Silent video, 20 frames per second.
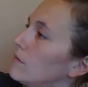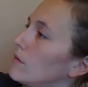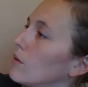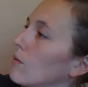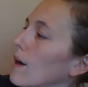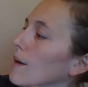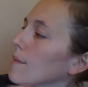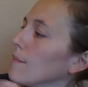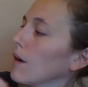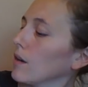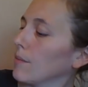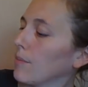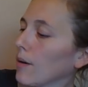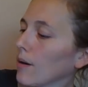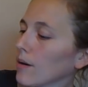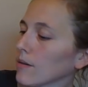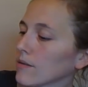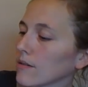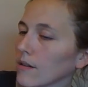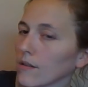the right body
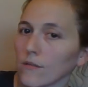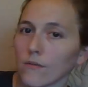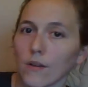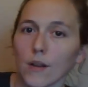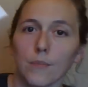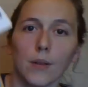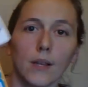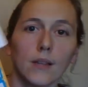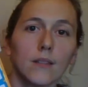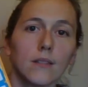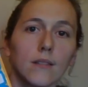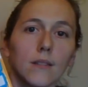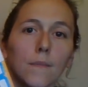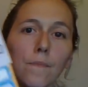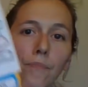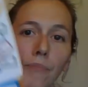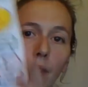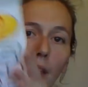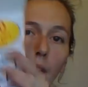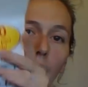parts on the right place.
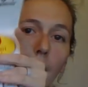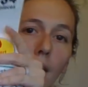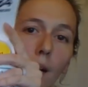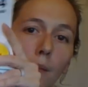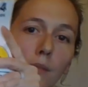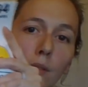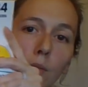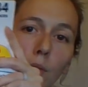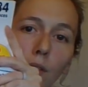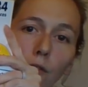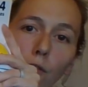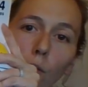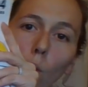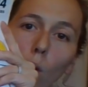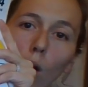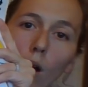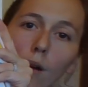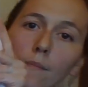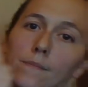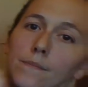And it comes with
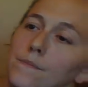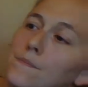4